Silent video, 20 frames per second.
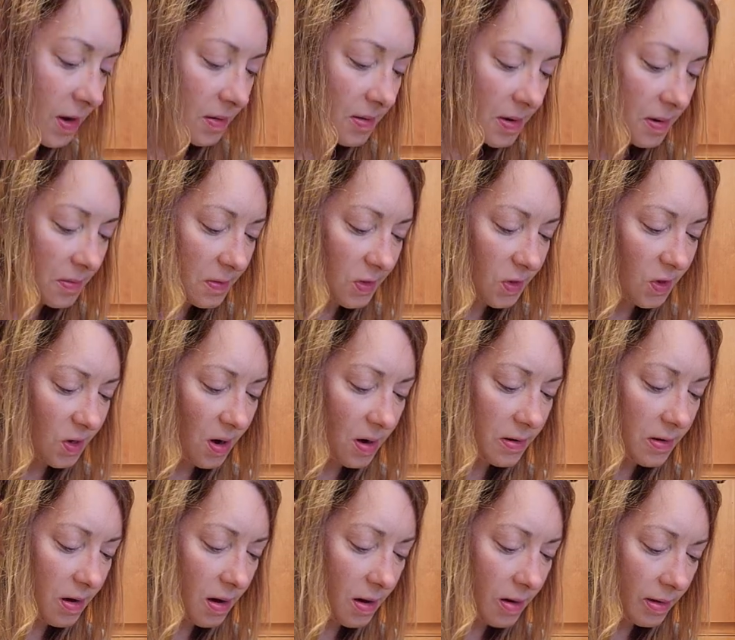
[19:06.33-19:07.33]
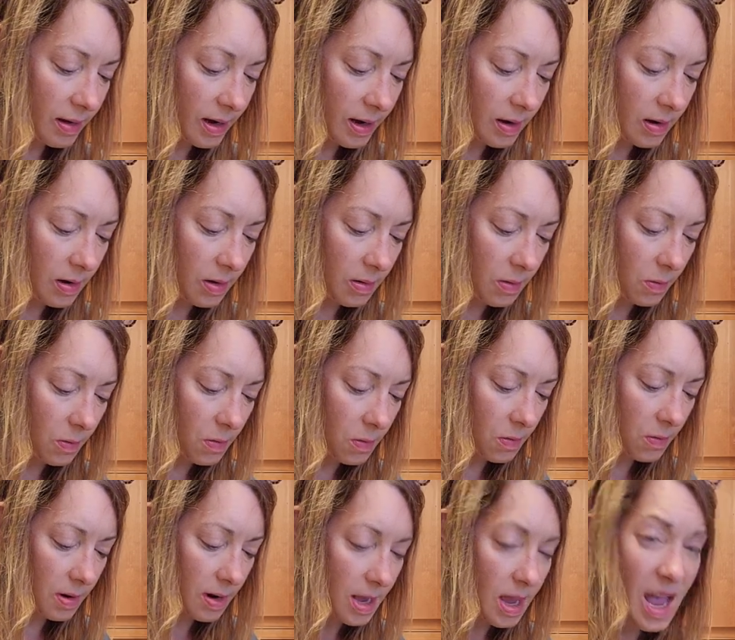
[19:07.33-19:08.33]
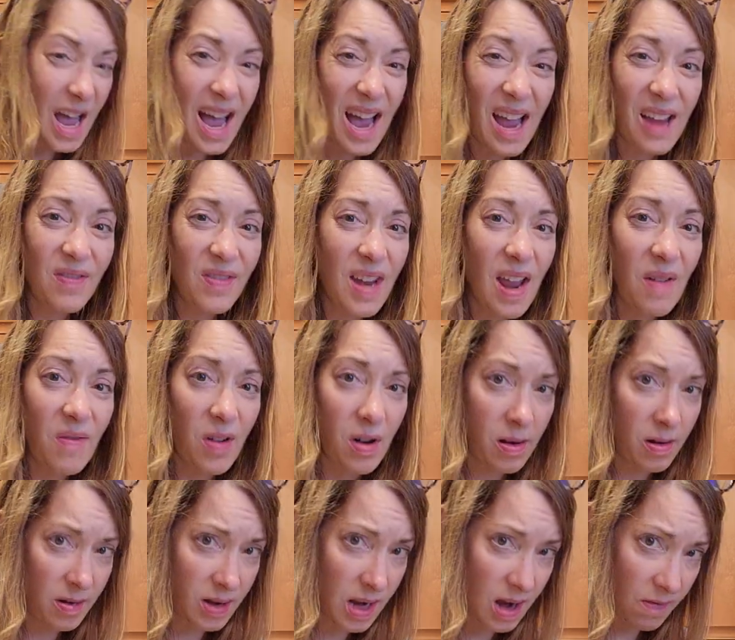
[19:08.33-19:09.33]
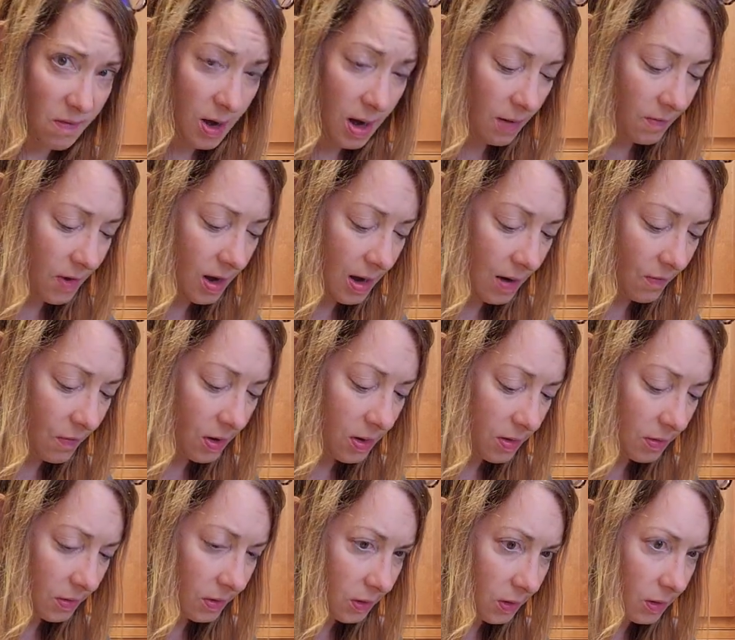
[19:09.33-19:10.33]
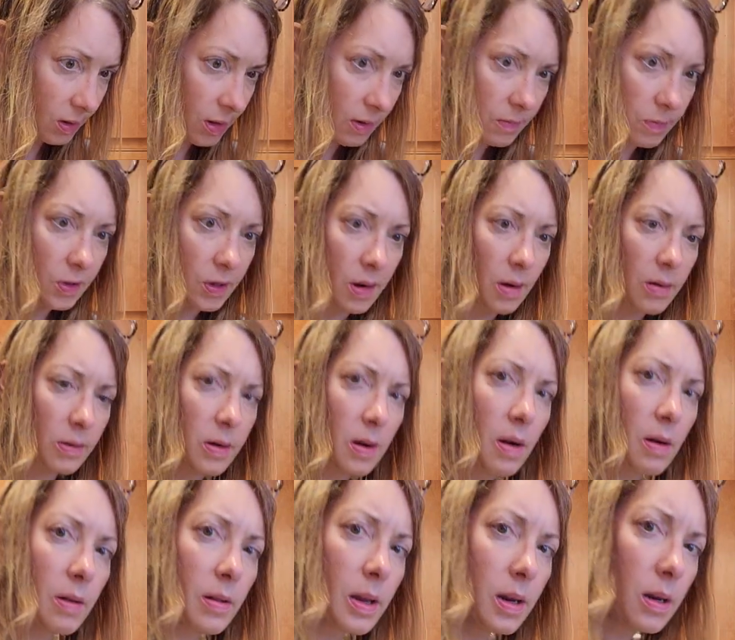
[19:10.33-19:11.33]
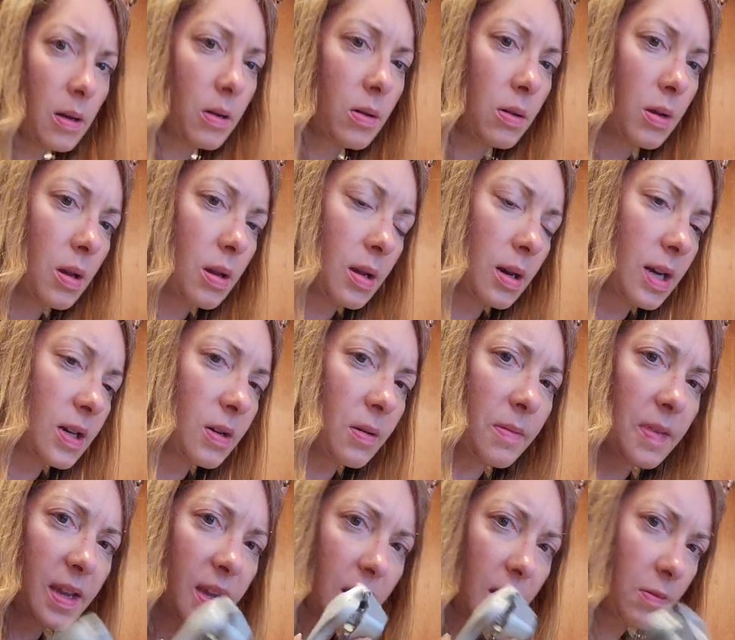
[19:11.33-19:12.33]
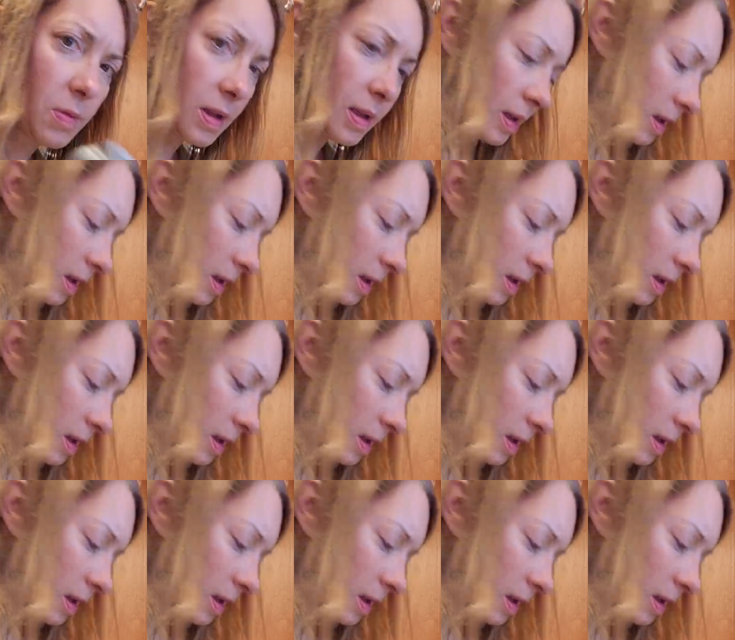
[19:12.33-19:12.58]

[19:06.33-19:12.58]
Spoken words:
you use jarred garlic, never have I ever used jarred garlic. I don't think I will